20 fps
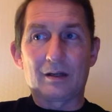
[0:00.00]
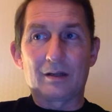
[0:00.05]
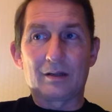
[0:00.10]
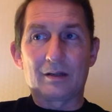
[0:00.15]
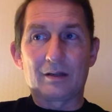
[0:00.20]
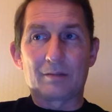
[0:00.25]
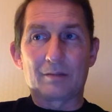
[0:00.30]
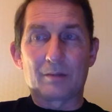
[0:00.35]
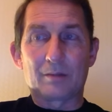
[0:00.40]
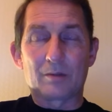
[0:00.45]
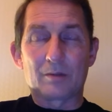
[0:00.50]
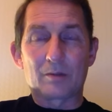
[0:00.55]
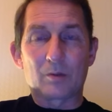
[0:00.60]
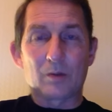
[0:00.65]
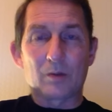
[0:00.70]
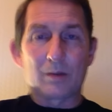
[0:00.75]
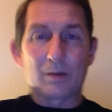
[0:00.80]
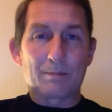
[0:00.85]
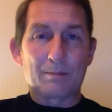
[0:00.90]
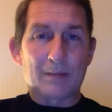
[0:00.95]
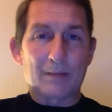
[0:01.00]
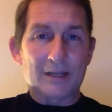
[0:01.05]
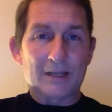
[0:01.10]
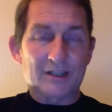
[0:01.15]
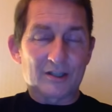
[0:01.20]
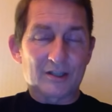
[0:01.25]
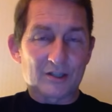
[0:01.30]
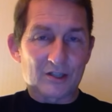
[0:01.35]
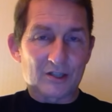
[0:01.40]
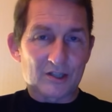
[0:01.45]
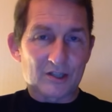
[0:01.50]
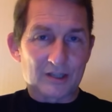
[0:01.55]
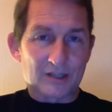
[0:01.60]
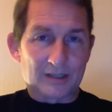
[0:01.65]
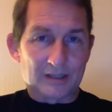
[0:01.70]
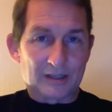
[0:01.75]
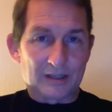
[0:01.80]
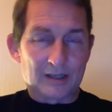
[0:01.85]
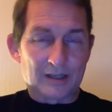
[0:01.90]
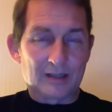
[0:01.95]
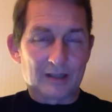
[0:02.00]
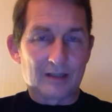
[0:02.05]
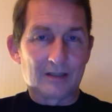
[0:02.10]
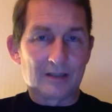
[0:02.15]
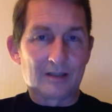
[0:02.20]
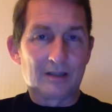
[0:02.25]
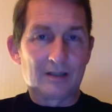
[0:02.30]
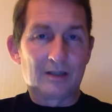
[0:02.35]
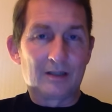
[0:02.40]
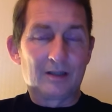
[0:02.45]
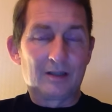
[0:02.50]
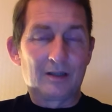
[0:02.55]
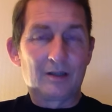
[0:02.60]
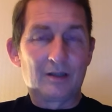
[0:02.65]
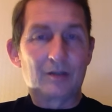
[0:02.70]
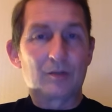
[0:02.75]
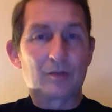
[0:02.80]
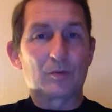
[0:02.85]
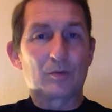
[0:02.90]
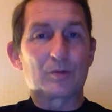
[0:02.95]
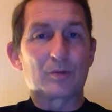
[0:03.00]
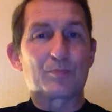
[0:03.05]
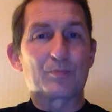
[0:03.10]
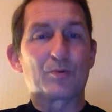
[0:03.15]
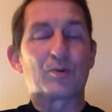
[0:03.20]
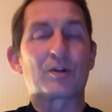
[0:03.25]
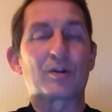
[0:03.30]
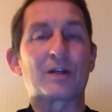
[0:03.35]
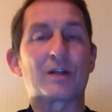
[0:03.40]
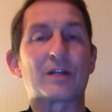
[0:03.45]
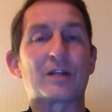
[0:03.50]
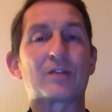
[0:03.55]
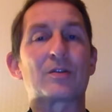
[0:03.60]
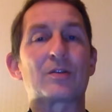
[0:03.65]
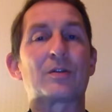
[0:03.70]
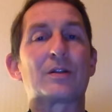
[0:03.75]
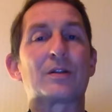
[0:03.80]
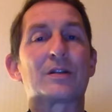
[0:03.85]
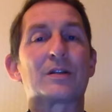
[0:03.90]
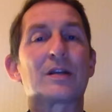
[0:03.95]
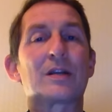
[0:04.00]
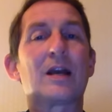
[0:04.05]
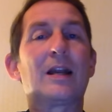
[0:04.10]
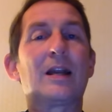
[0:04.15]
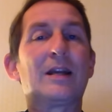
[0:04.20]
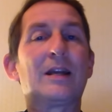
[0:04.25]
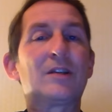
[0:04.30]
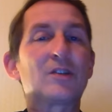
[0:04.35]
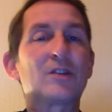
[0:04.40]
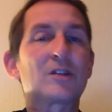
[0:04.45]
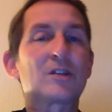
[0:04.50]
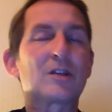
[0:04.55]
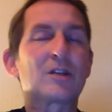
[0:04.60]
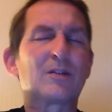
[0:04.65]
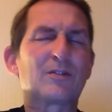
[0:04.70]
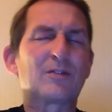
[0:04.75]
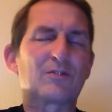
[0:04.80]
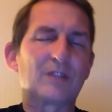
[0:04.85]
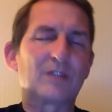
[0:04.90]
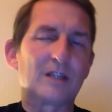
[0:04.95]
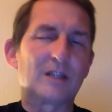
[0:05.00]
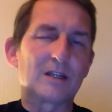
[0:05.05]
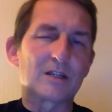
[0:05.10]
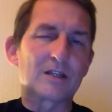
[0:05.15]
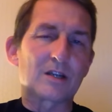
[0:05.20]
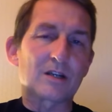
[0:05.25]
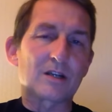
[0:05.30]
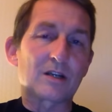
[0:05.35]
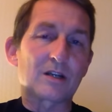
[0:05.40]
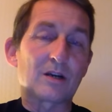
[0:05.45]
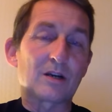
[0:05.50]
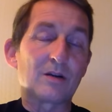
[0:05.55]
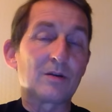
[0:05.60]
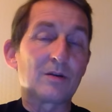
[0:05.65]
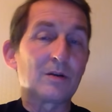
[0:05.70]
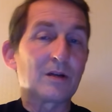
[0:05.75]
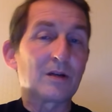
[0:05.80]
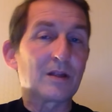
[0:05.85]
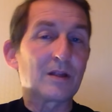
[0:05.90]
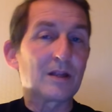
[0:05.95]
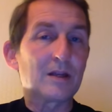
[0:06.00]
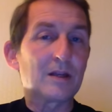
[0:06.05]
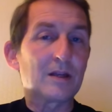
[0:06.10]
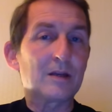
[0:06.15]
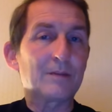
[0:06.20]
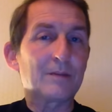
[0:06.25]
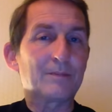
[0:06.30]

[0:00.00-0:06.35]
the motorway madness scene that was broadcast on the telly just over three years ago, I think.